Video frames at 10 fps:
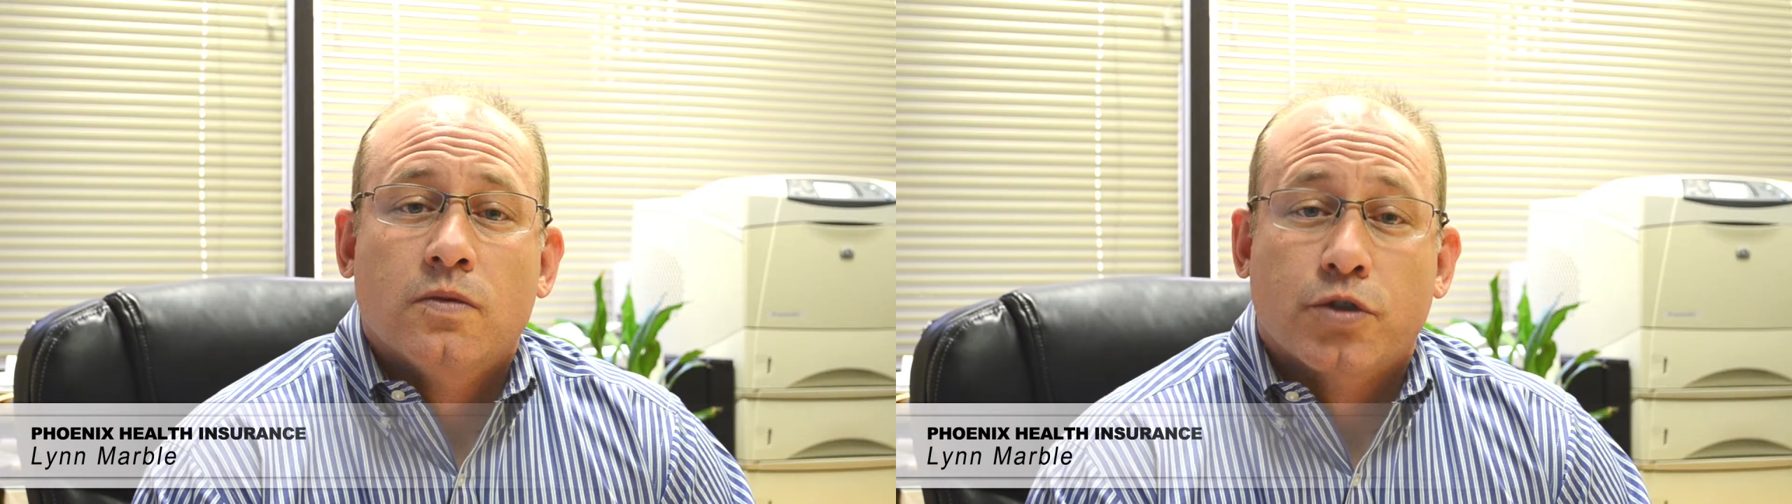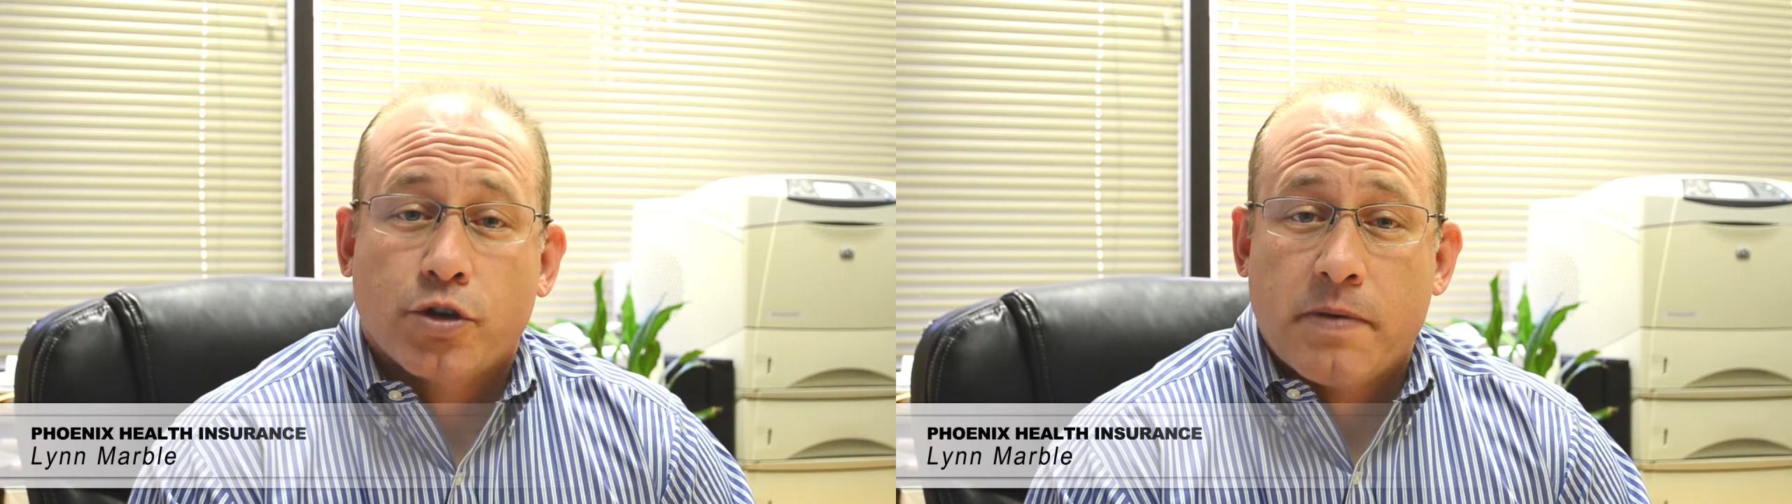
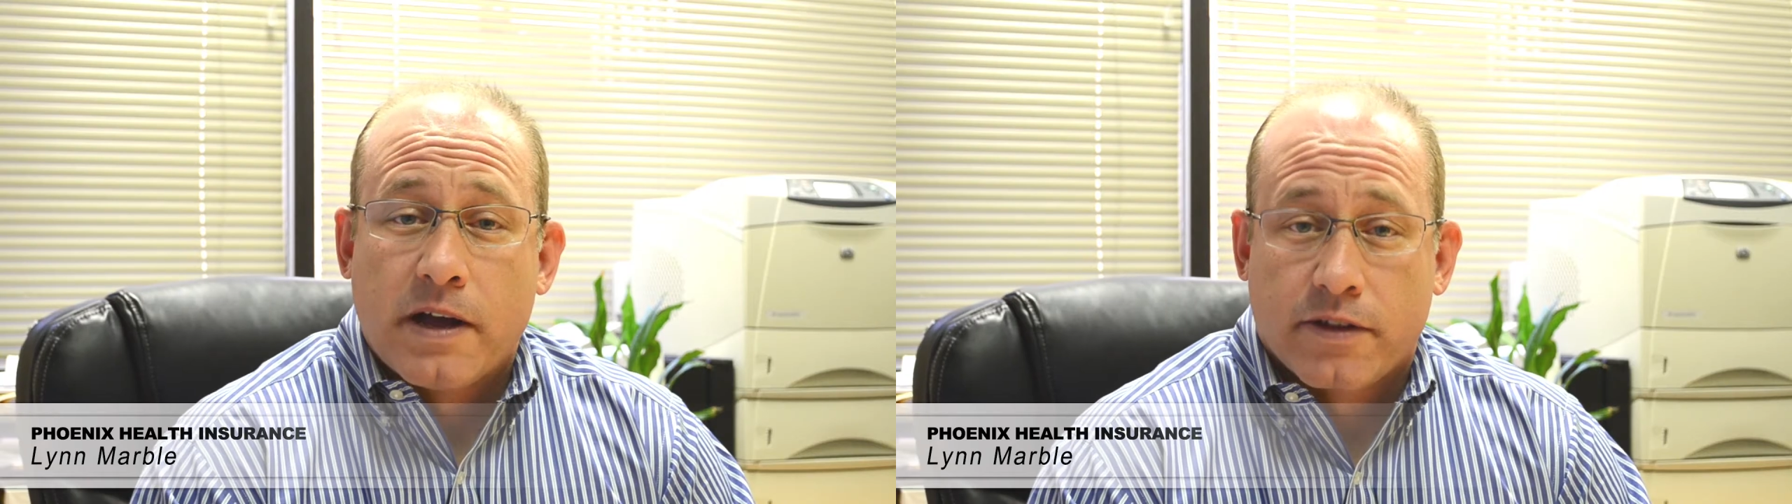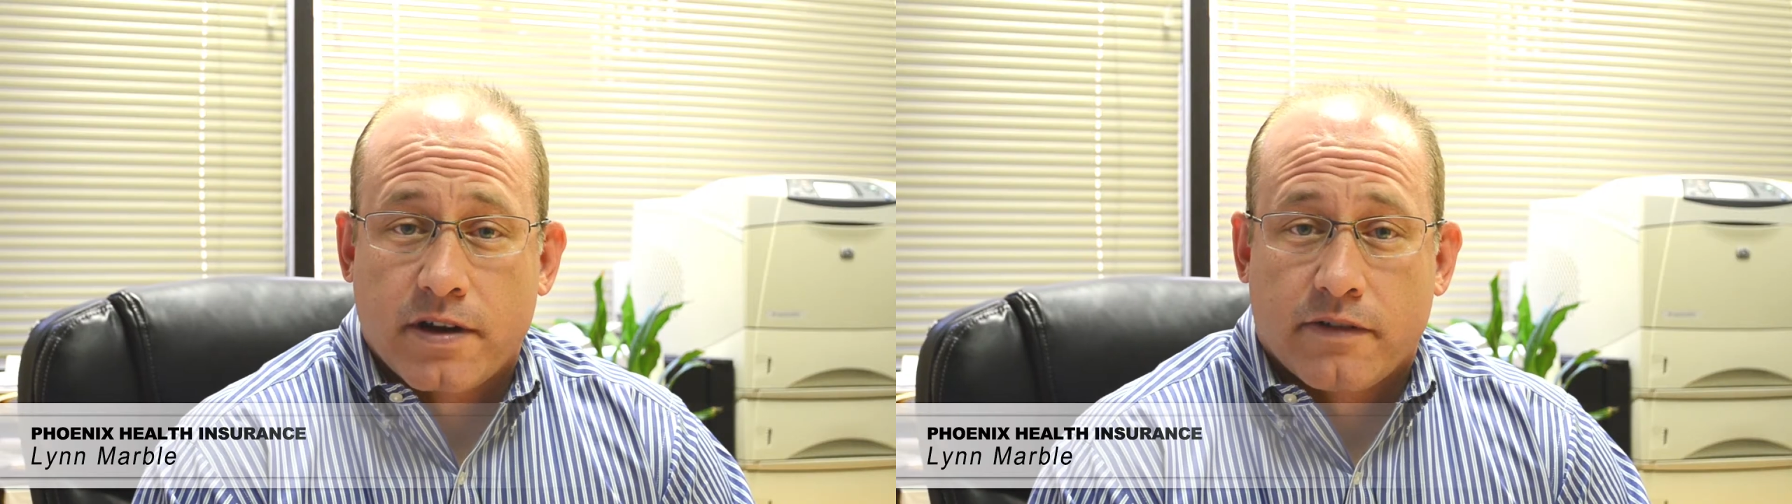group
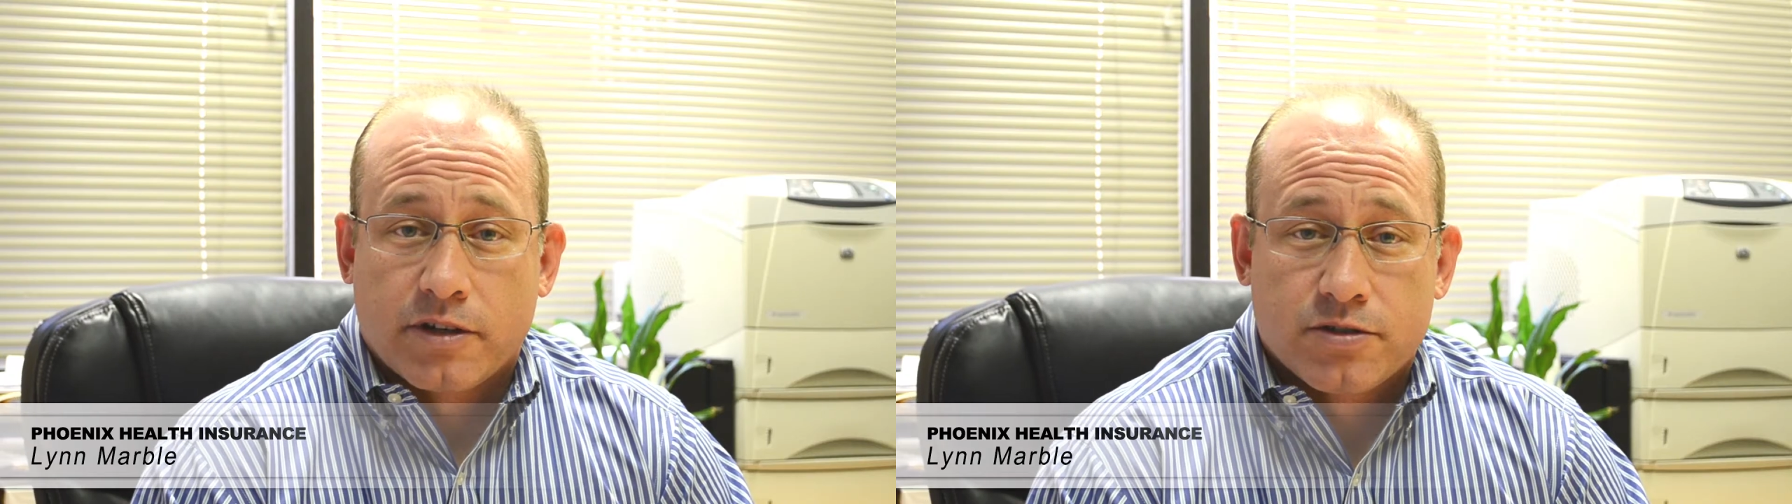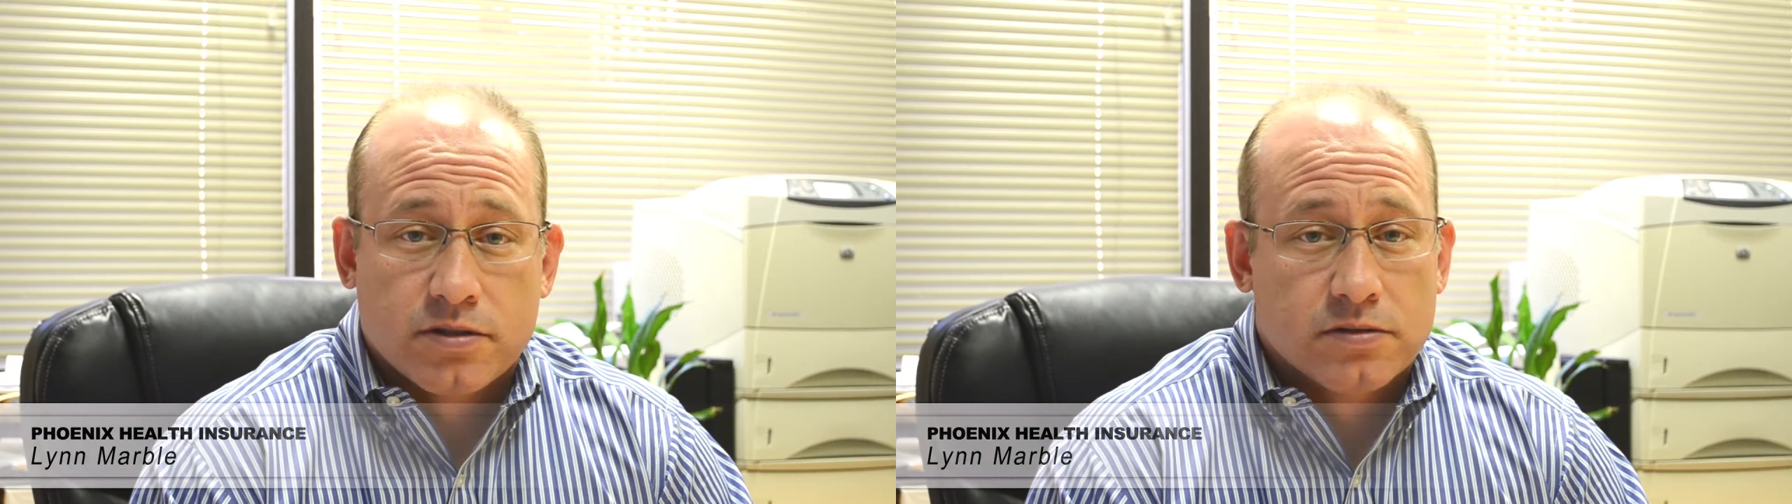health
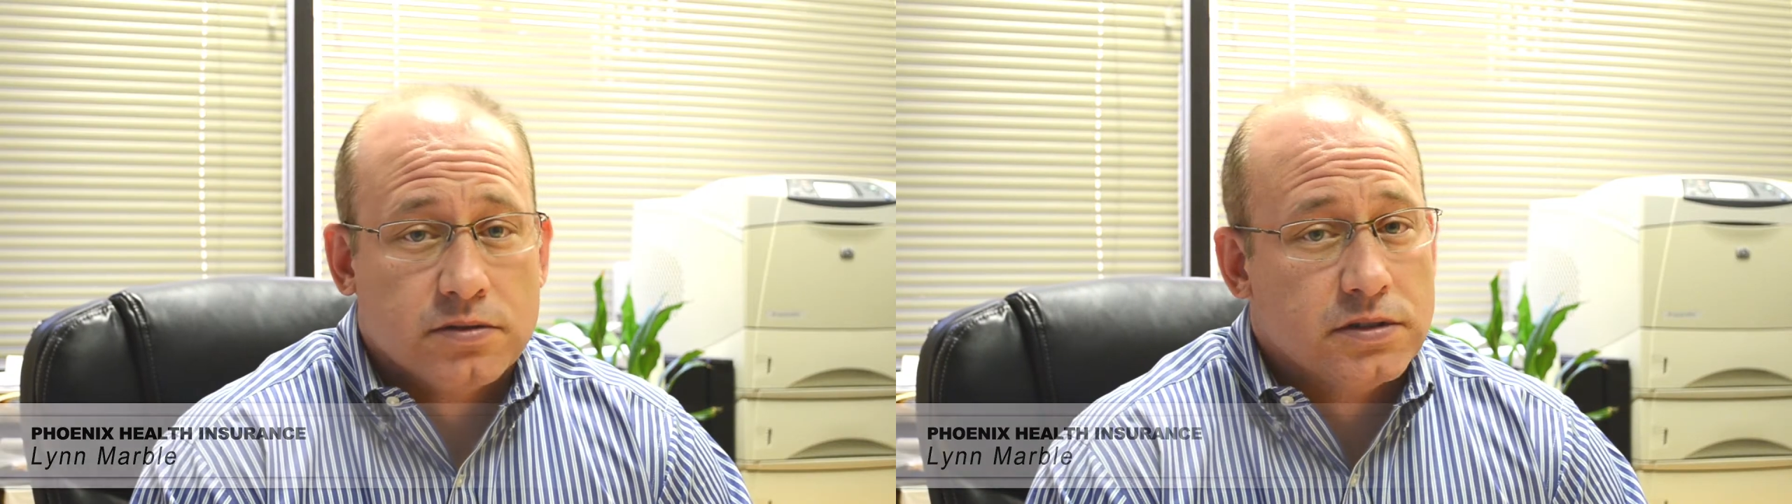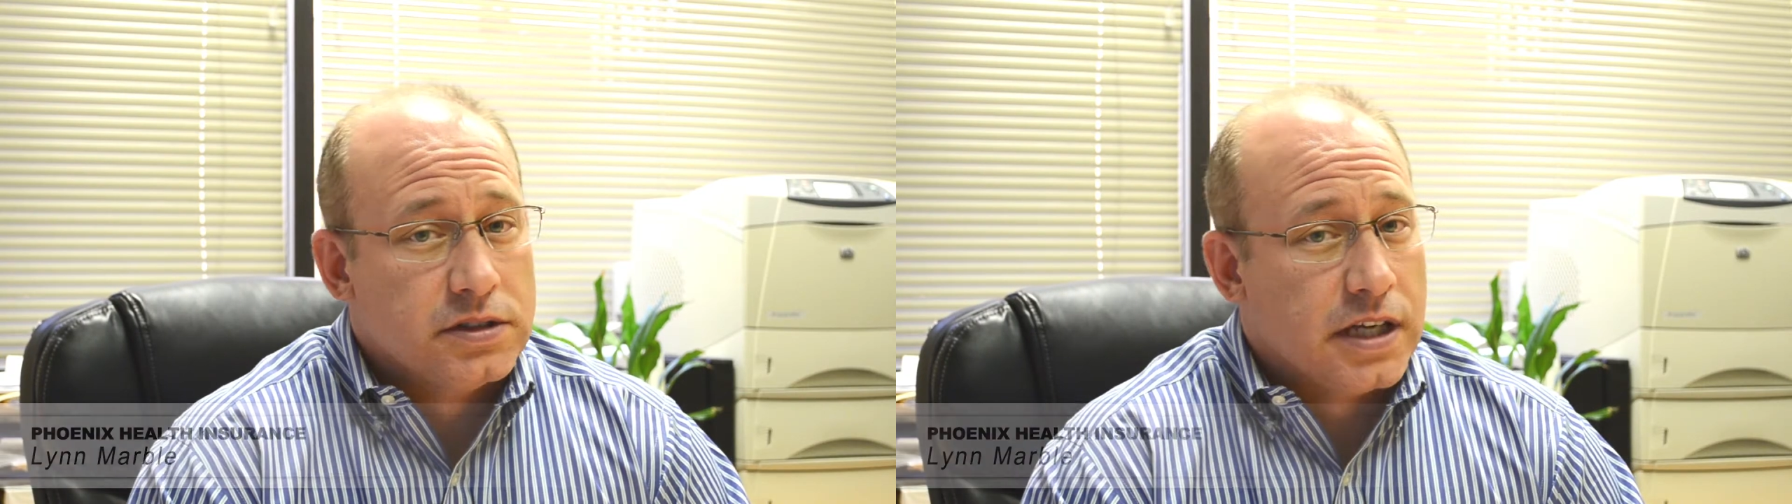coverage.
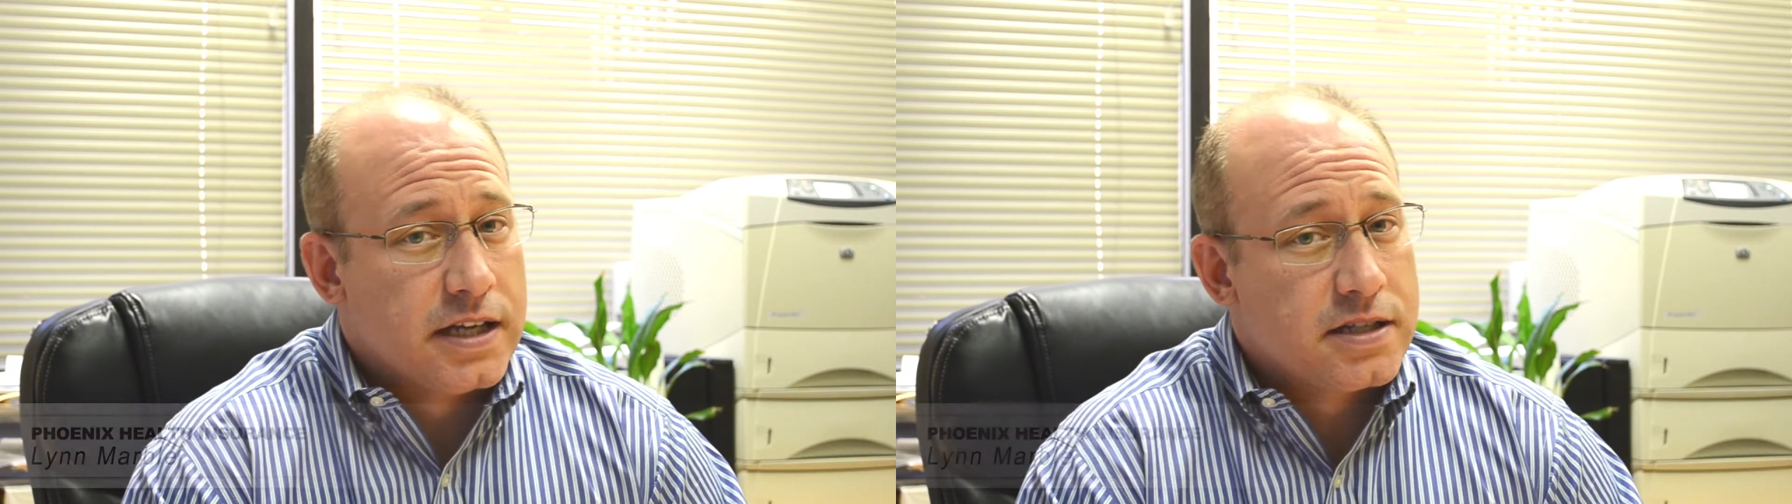Is